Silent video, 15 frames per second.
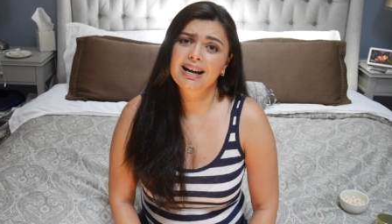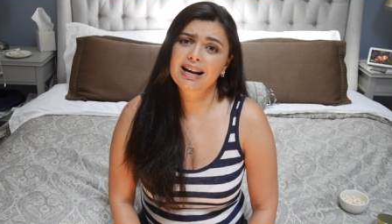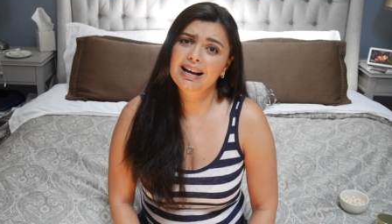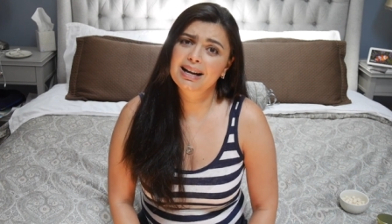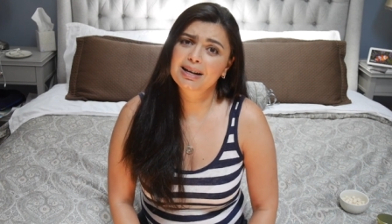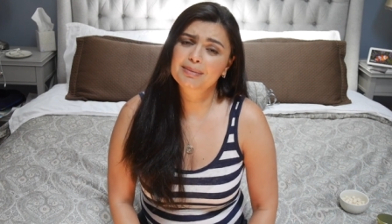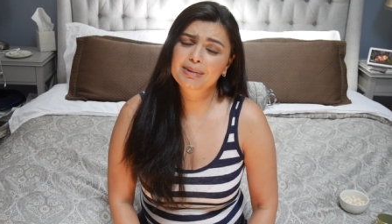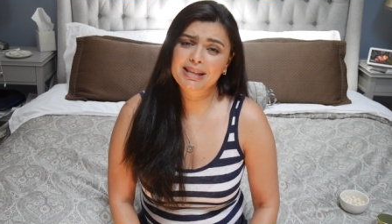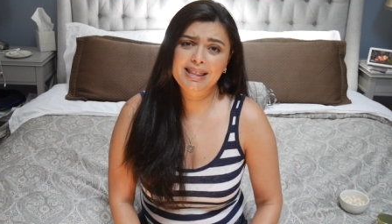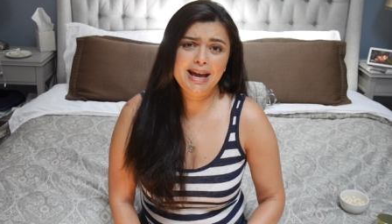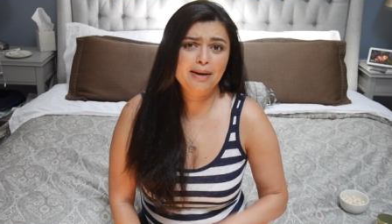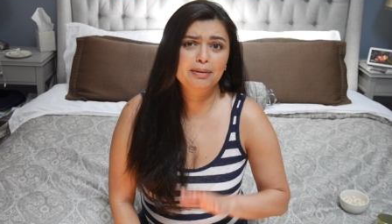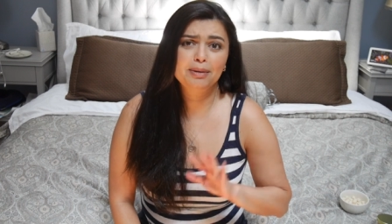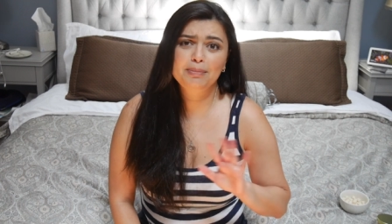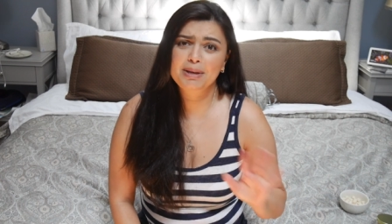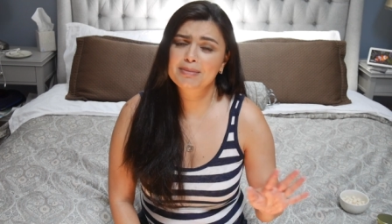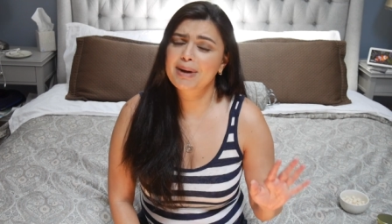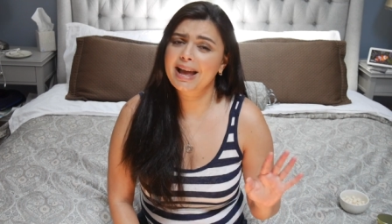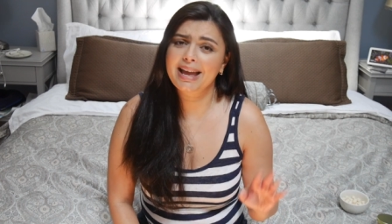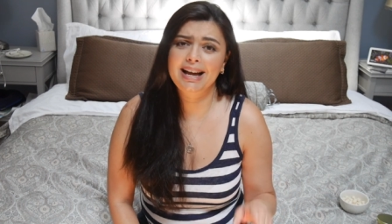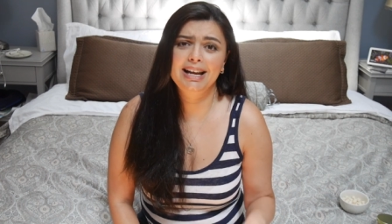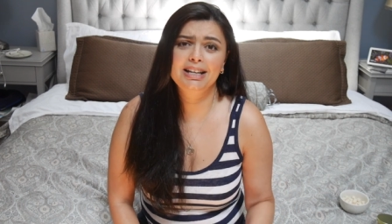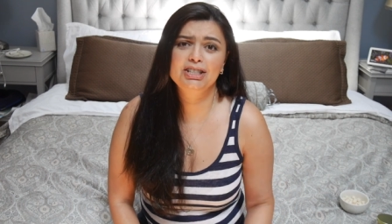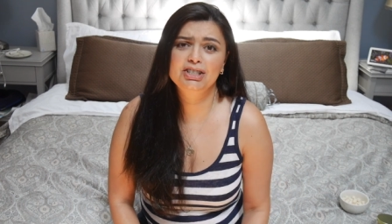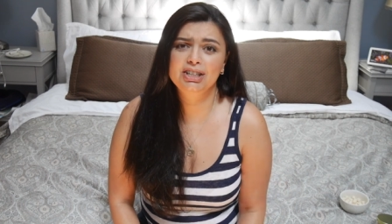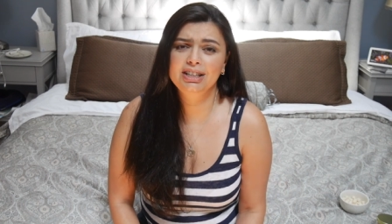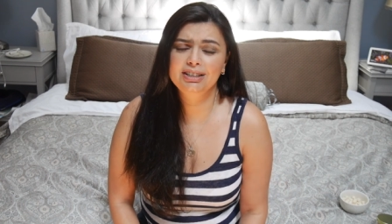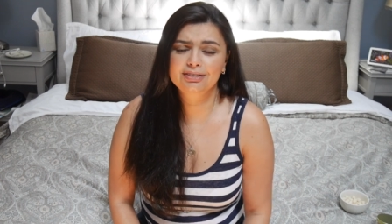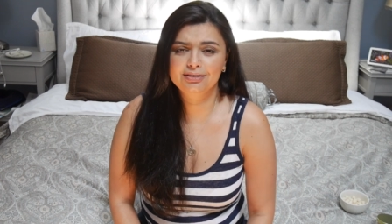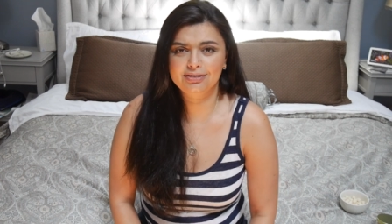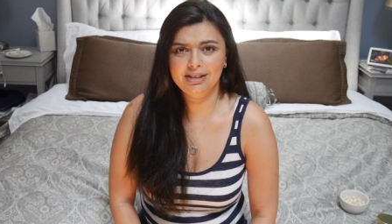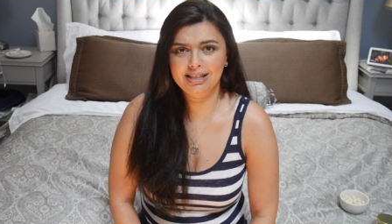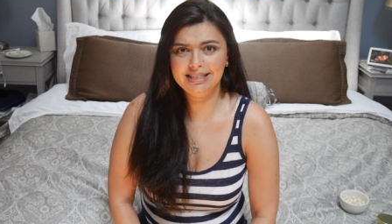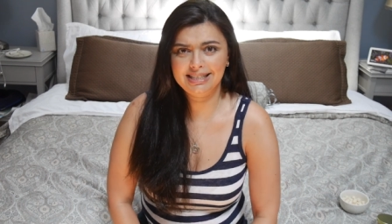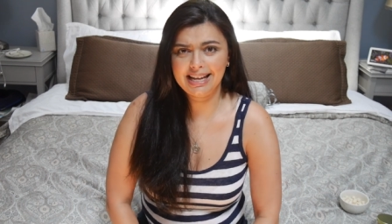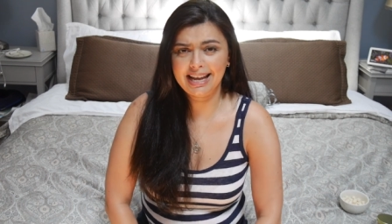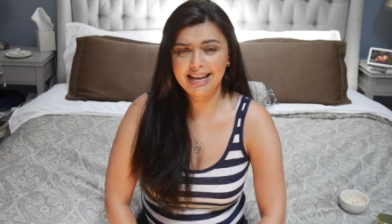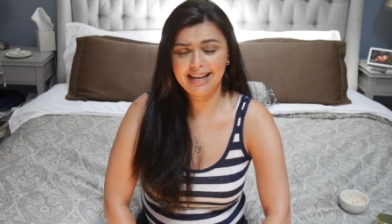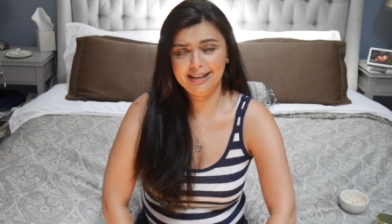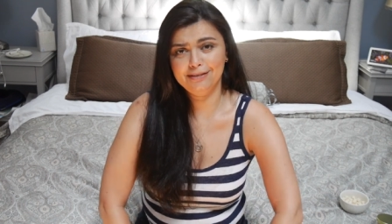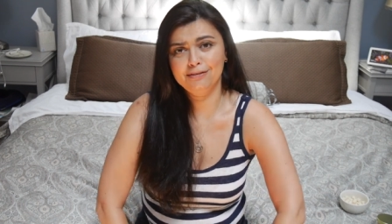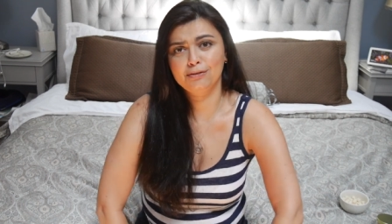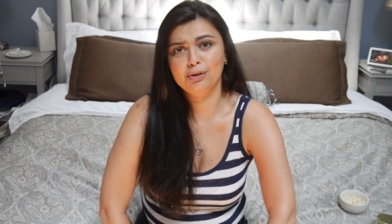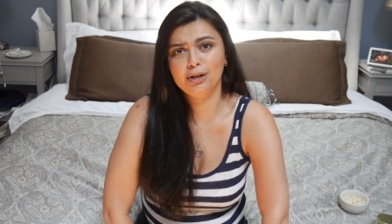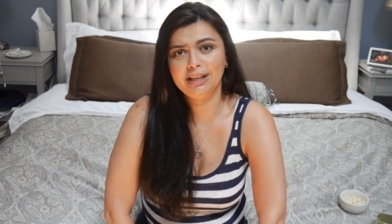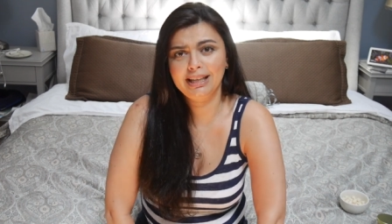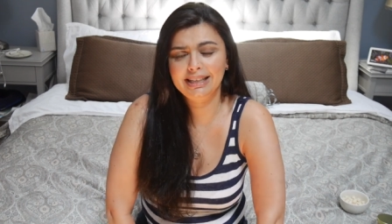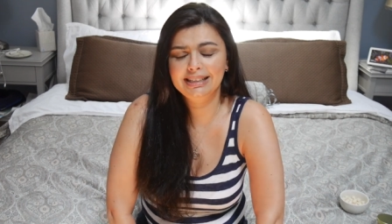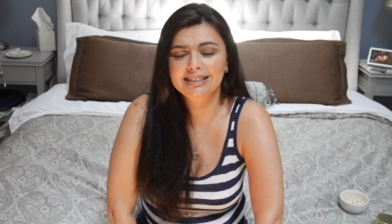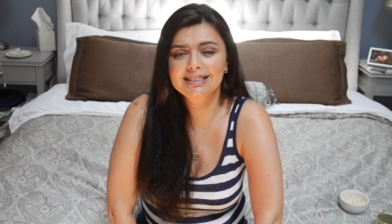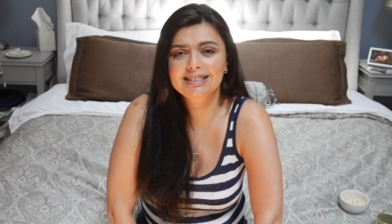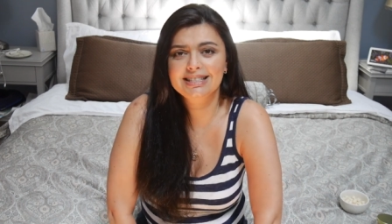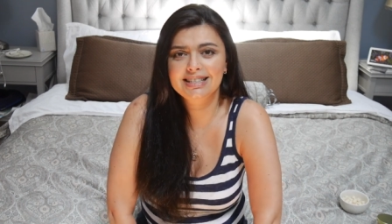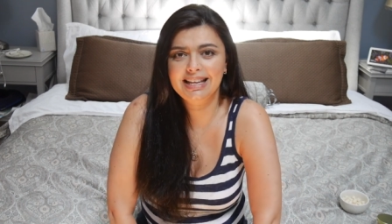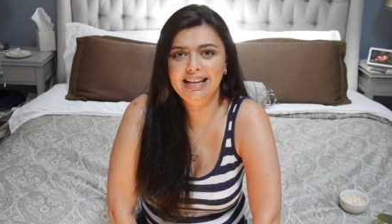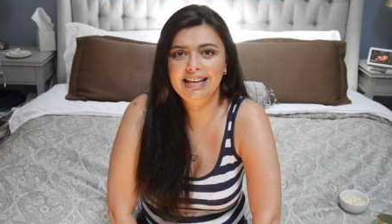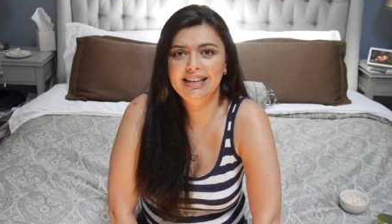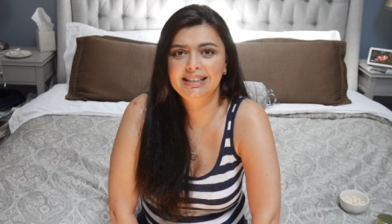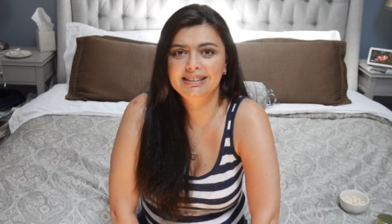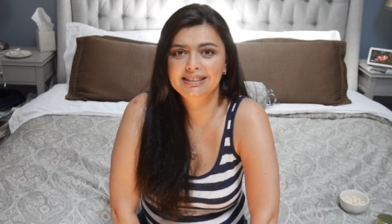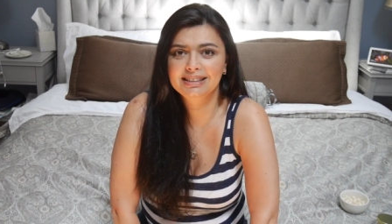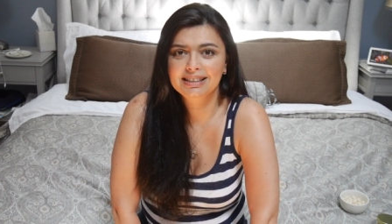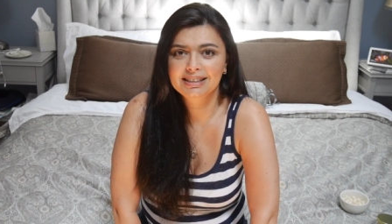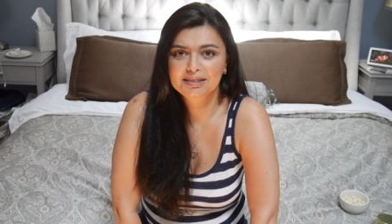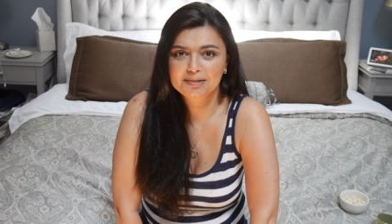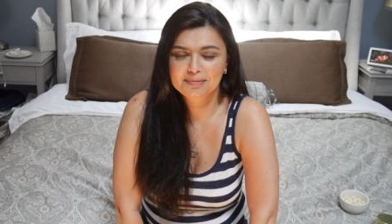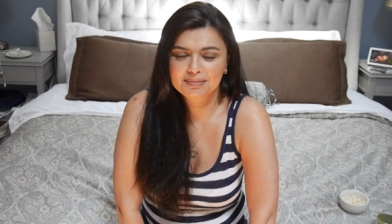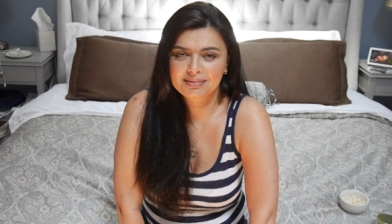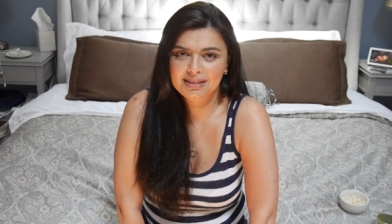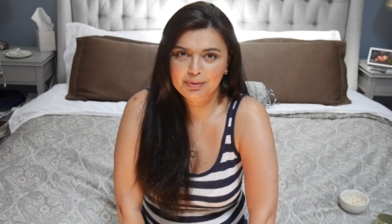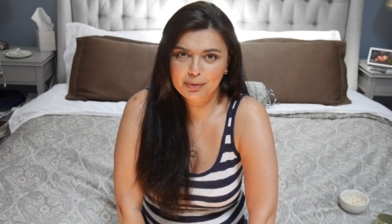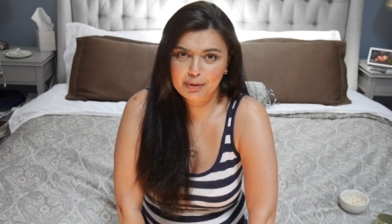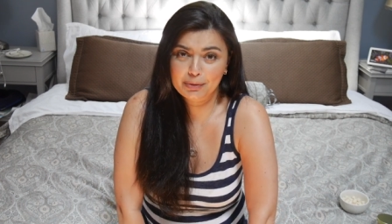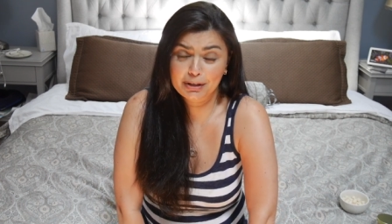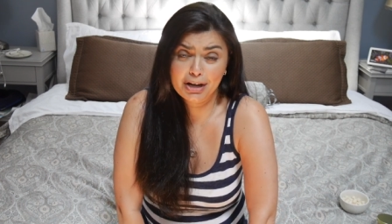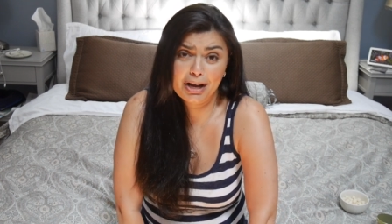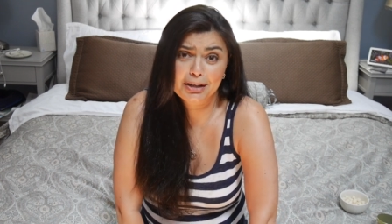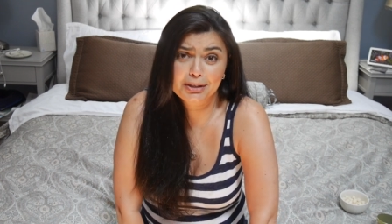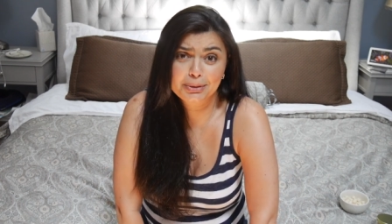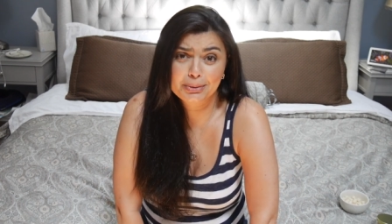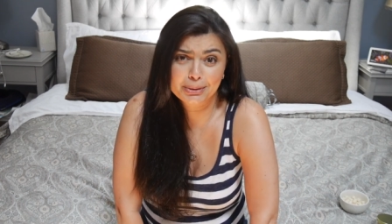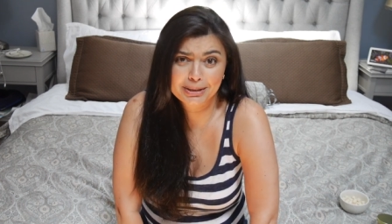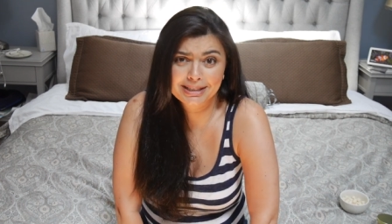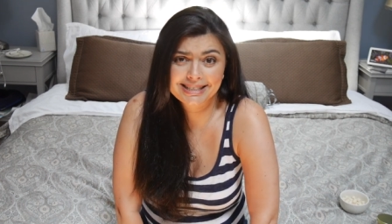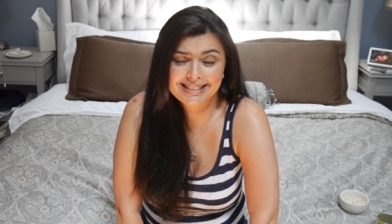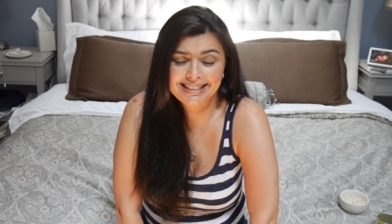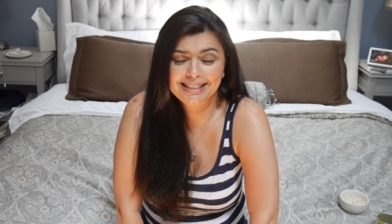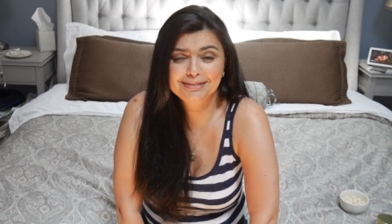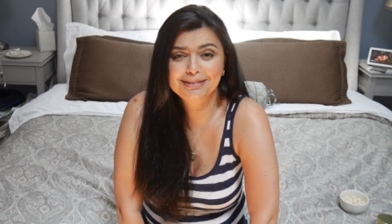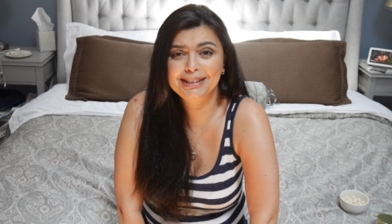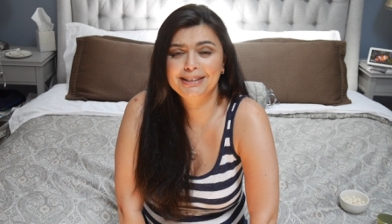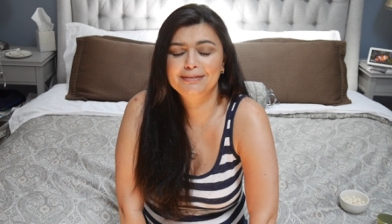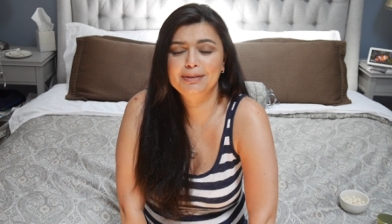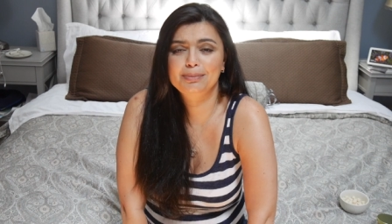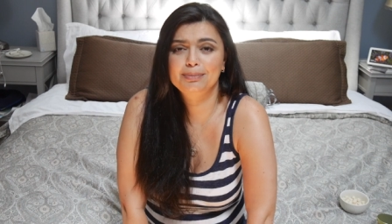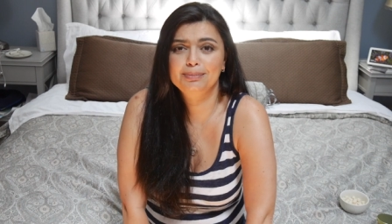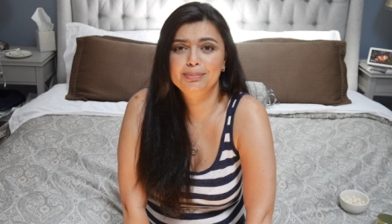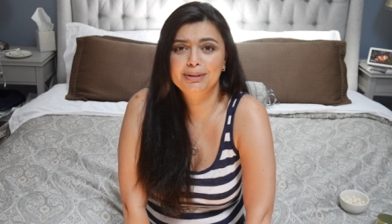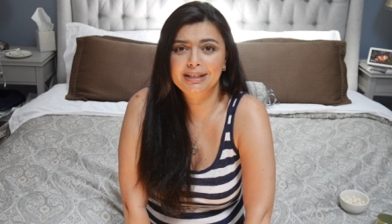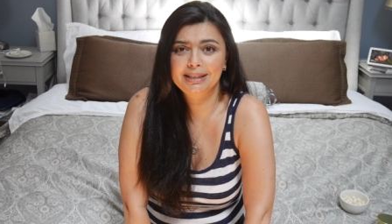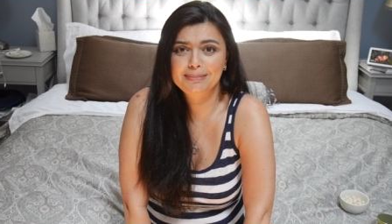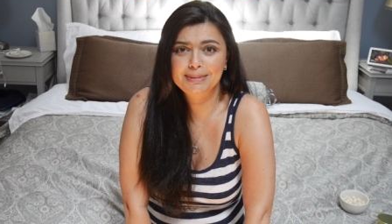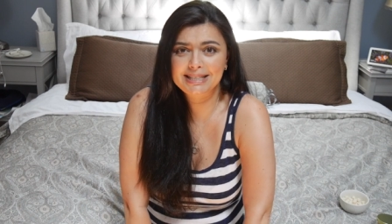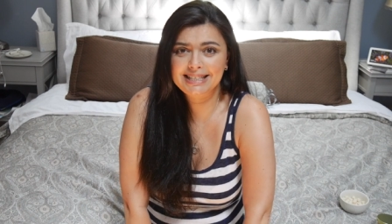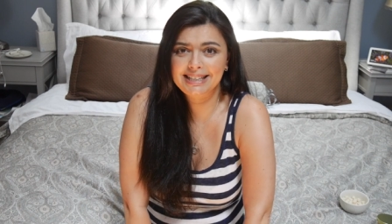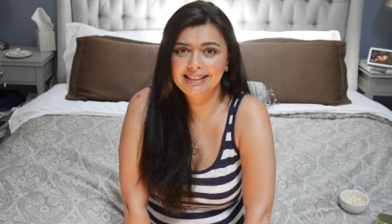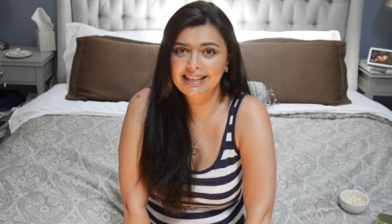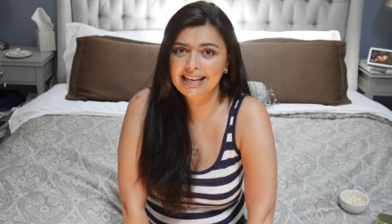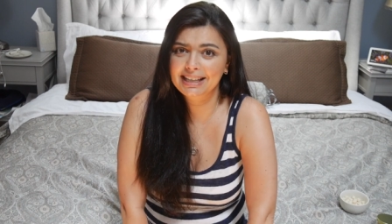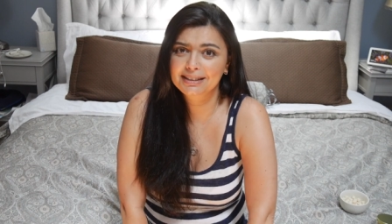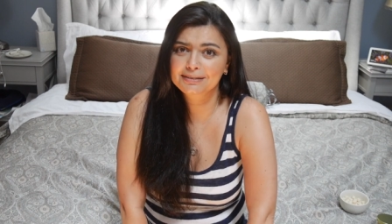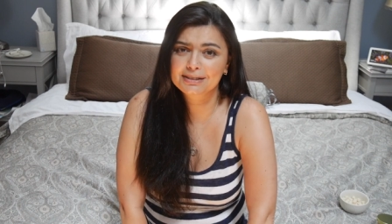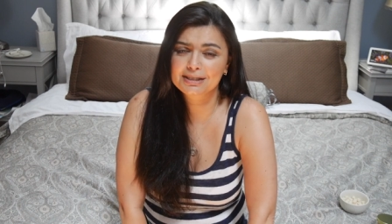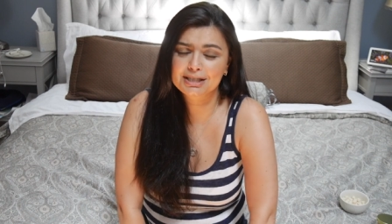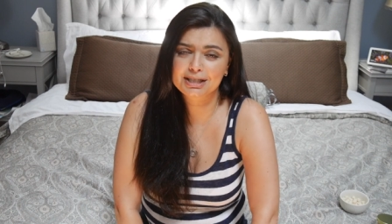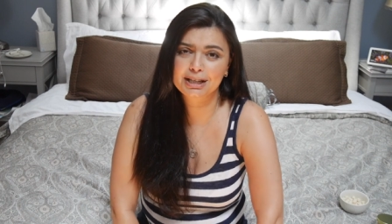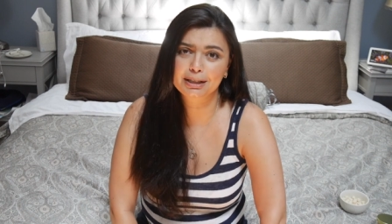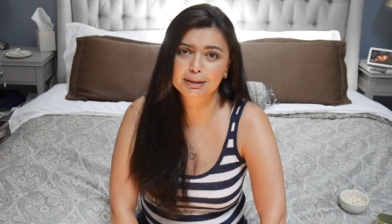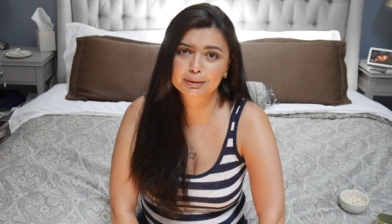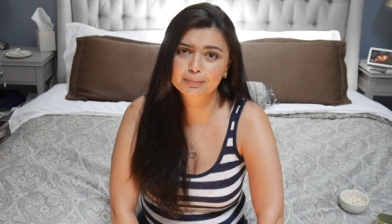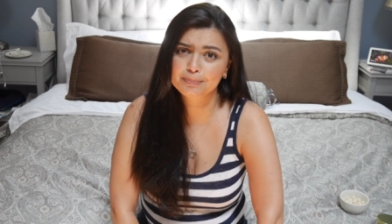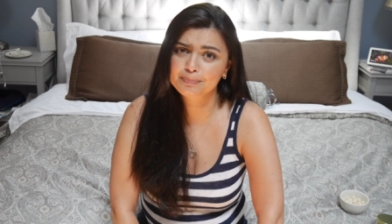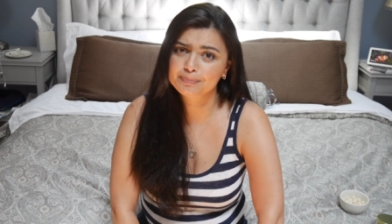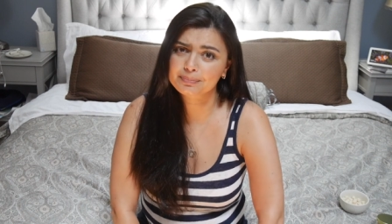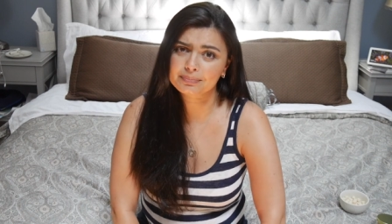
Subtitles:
and that would be my hygiene for the day. I have 4 kids, and when we're not in quarantine, we live a pretty busy life. So